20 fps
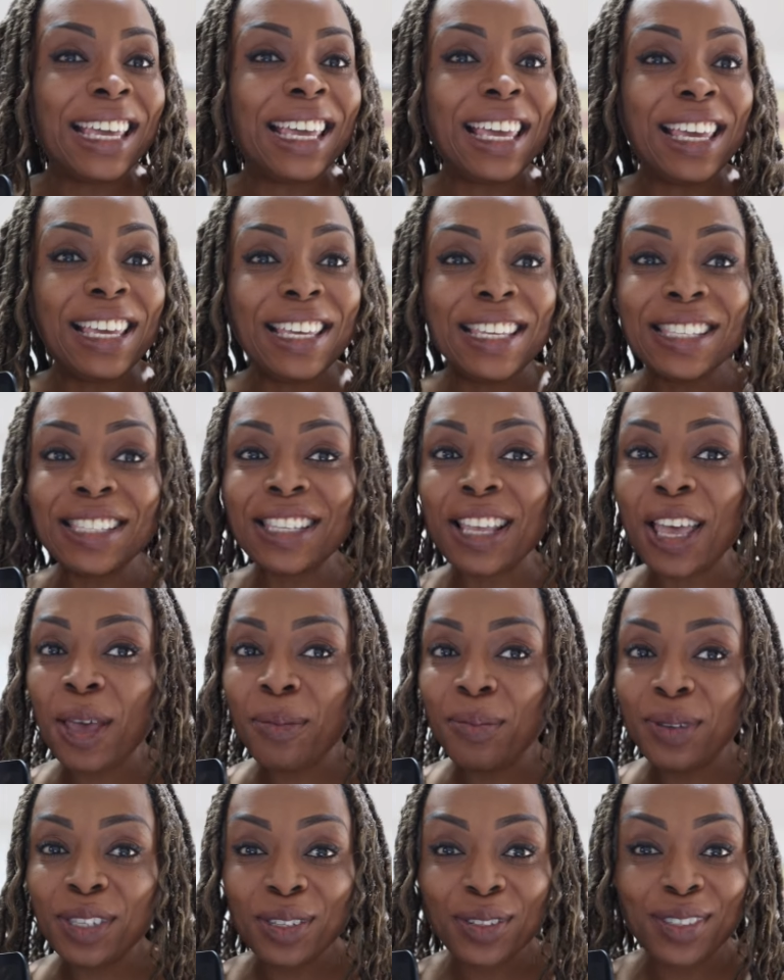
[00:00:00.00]
It's
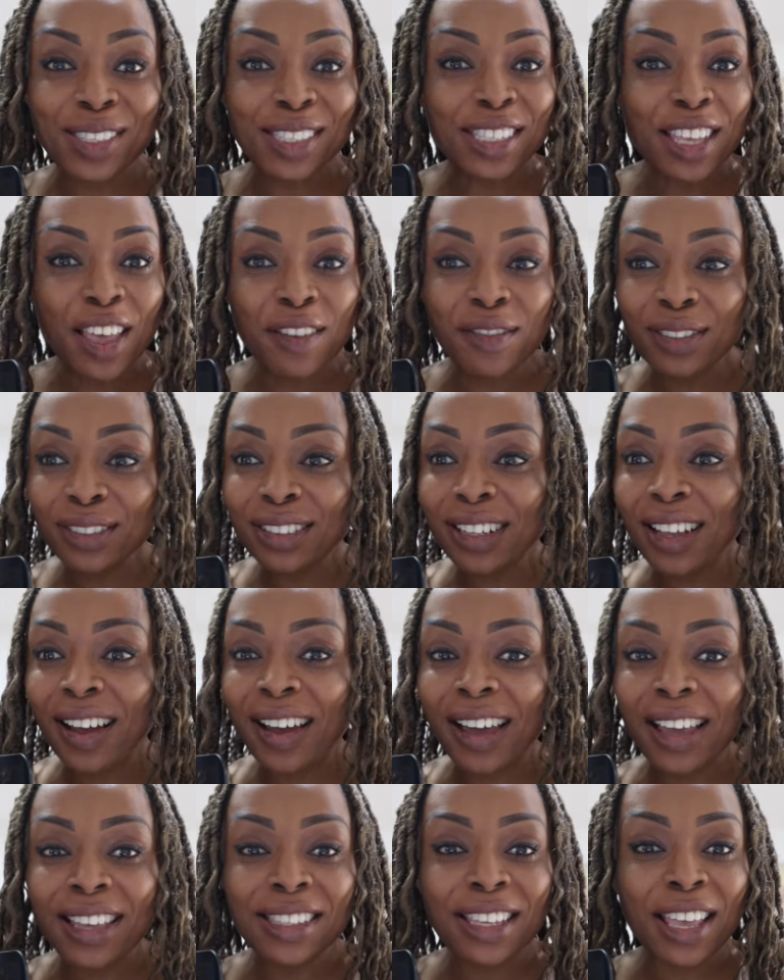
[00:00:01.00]
episode 7
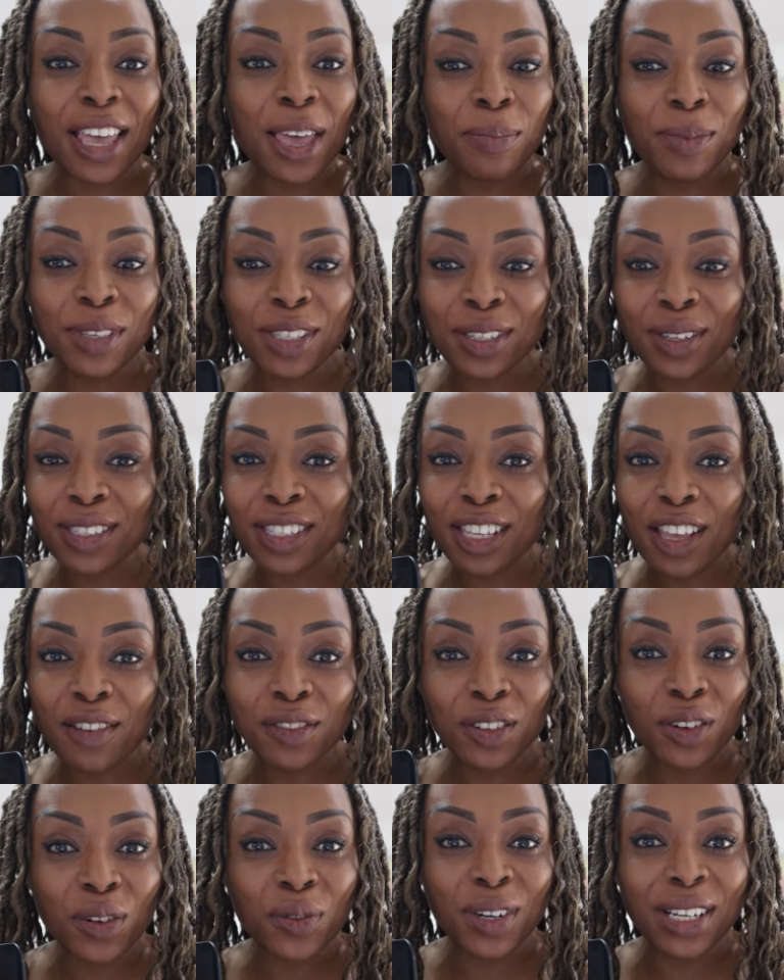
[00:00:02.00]
guys, episode
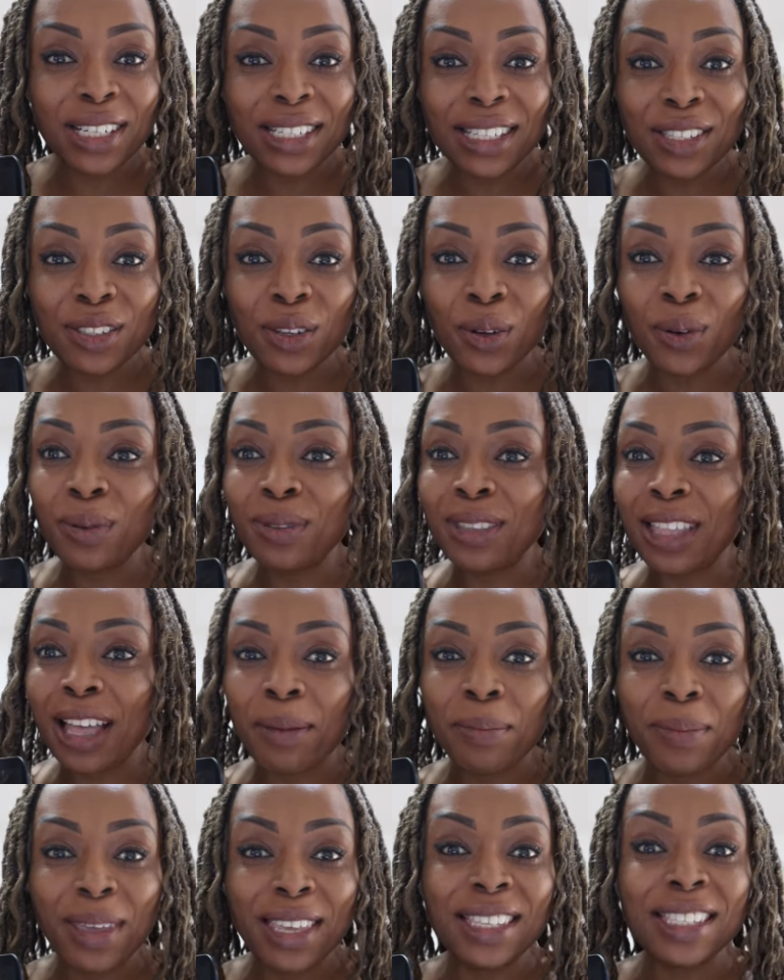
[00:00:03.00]
7 already, so
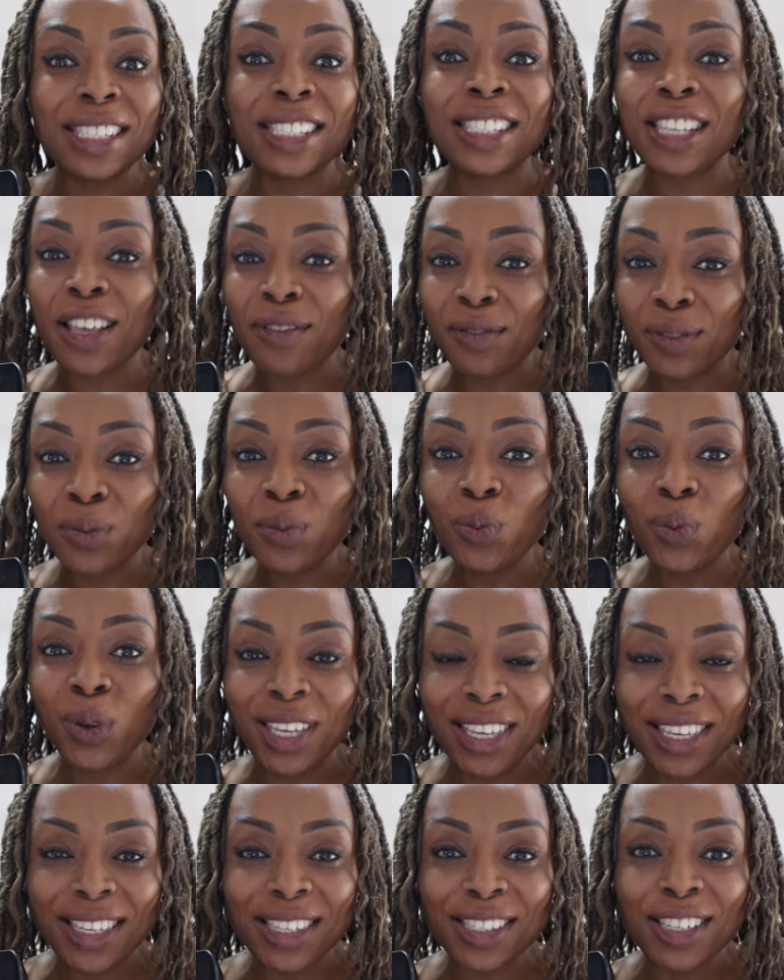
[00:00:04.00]
that means 7
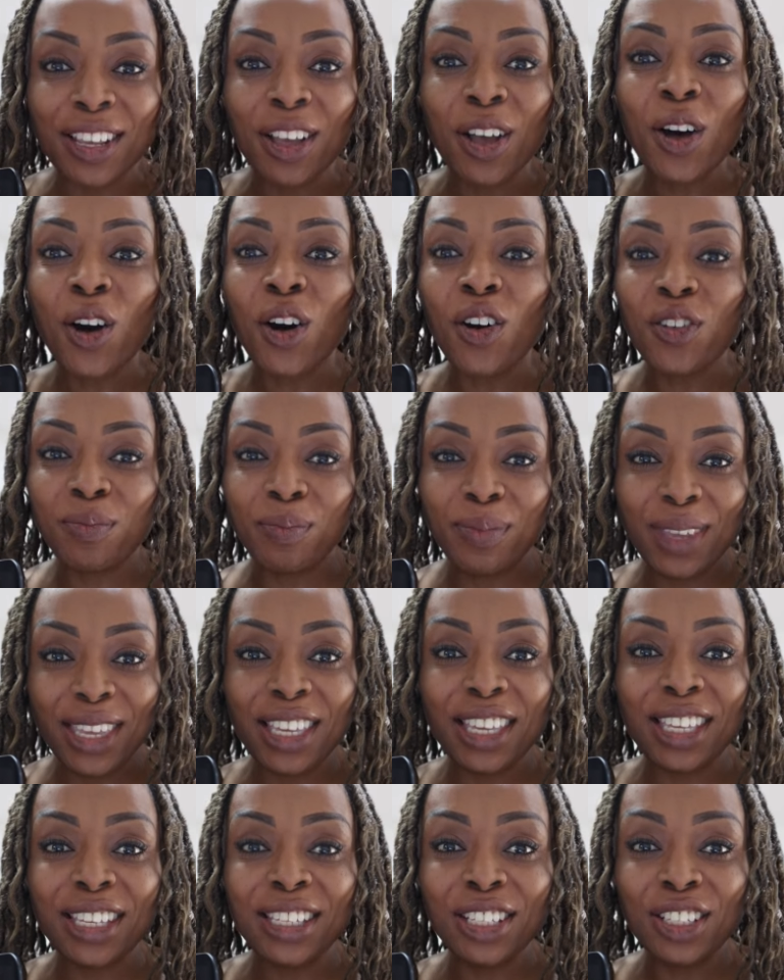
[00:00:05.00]
weeks of
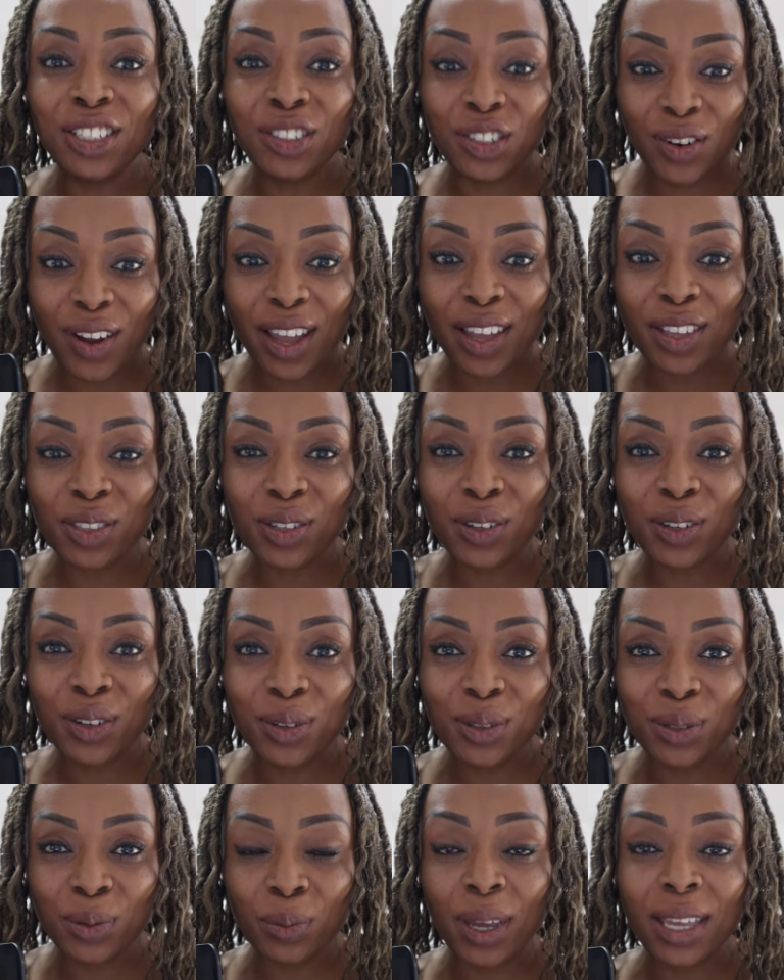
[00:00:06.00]
me trying to
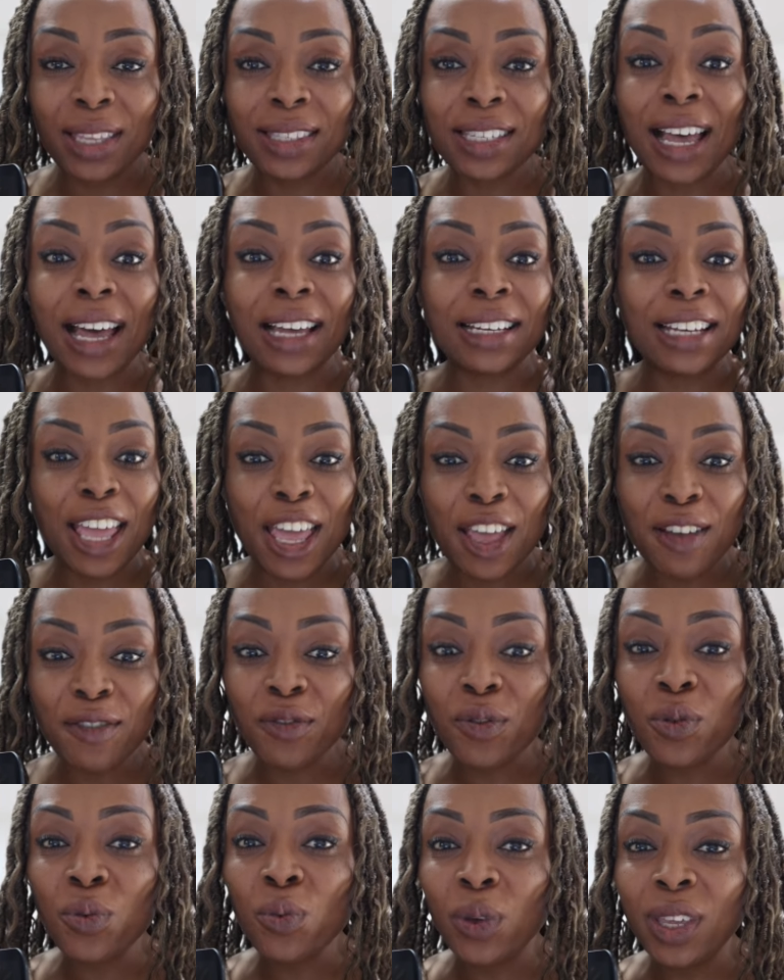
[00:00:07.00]
lose weight. And
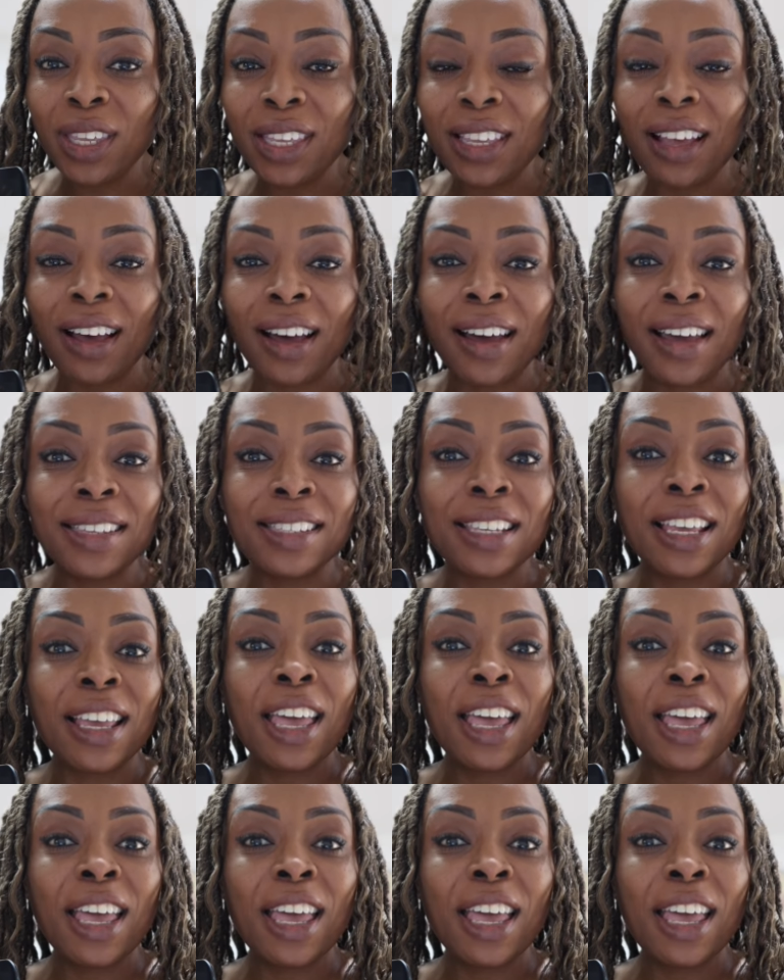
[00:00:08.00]
every week guys,